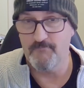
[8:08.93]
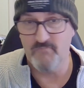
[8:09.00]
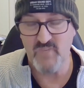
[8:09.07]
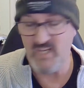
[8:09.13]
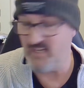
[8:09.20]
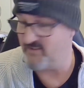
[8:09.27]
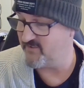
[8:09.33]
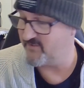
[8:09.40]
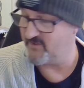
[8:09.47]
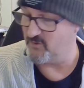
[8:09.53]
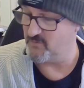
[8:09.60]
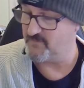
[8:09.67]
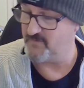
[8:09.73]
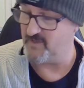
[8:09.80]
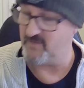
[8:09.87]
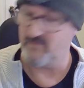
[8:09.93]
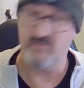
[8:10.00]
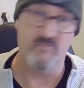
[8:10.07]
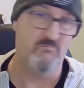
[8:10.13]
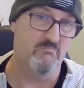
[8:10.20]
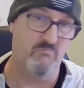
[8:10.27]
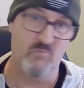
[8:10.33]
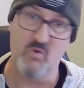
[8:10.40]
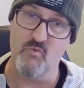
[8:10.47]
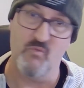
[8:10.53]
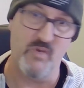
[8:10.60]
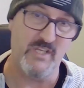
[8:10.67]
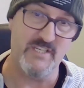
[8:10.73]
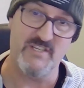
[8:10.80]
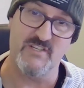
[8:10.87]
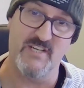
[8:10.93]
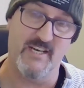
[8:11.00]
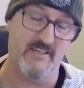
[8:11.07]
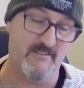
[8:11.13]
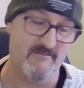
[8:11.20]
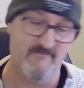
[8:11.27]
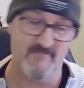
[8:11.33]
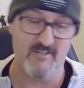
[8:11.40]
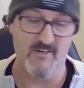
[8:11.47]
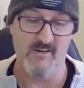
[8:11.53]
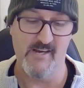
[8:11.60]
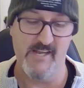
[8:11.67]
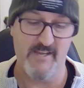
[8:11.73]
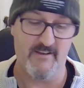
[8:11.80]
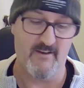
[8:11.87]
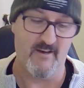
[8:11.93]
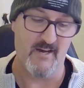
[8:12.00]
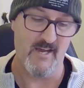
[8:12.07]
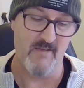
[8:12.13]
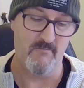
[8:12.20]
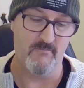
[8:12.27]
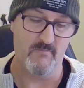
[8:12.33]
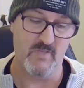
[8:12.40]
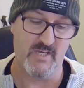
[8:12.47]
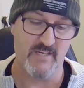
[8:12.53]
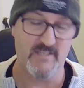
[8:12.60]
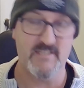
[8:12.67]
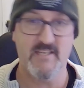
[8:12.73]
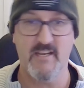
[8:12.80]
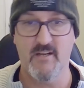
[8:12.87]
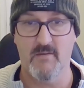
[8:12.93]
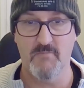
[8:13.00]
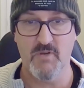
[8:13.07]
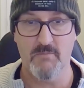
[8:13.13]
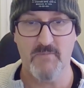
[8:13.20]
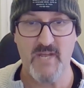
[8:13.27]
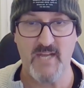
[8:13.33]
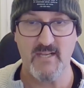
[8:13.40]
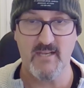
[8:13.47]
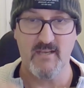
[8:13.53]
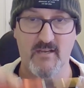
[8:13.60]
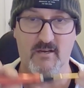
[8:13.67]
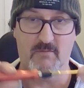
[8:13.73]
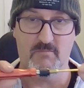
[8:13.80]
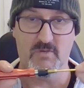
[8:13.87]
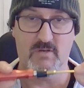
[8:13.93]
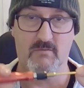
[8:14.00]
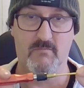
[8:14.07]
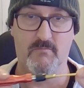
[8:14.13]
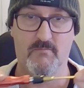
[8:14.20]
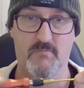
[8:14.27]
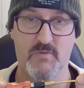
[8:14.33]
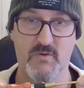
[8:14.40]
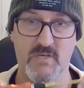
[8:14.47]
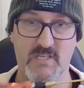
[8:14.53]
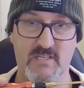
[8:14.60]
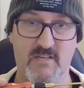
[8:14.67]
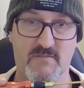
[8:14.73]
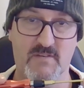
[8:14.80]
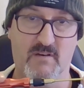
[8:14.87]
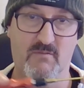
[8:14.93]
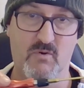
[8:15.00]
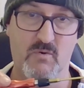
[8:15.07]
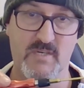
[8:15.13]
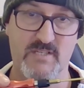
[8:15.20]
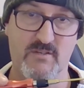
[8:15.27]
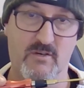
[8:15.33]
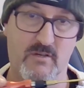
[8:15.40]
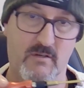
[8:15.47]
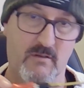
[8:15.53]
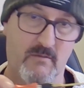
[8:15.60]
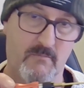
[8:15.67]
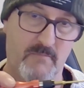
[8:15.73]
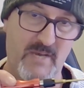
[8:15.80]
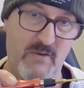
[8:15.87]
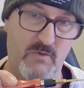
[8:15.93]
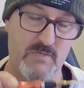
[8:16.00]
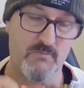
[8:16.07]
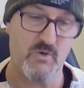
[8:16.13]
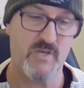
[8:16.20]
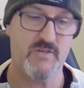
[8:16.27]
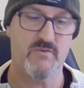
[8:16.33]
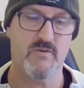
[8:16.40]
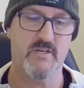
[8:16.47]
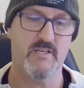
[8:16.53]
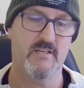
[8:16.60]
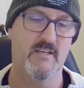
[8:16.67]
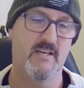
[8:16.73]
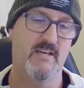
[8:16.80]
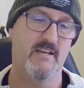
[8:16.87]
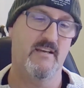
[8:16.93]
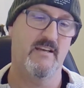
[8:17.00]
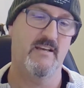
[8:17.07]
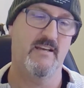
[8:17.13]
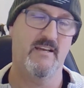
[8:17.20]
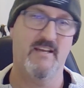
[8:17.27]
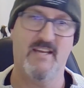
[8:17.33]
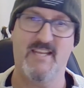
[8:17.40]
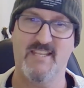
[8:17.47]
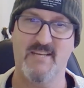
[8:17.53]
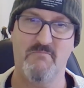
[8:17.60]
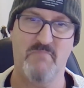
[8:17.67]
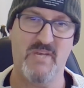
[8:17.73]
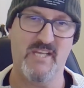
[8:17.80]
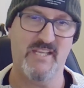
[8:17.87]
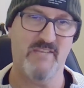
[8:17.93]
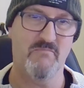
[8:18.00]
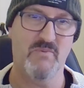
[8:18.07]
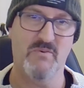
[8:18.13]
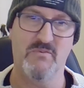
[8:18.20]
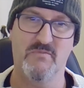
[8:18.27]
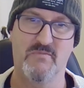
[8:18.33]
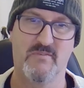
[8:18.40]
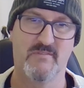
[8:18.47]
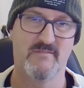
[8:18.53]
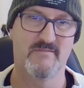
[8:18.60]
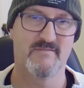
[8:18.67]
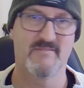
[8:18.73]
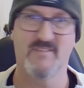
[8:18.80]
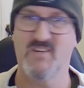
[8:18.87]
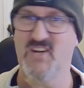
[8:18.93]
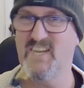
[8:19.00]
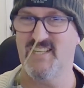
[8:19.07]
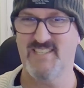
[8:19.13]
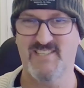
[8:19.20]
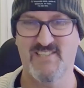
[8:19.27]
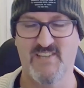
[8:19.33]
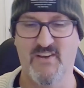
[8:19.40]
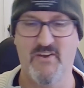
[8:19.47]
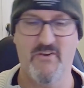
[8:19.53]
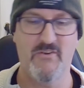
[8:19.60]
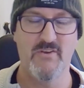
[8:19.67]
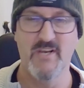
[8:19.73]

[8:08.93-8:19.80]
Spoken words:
it still fits really snug. All right. Like I said, I'm not panicking. I'm not doing stuff. So I've always got backwards pressure on it and they barely move. All right. So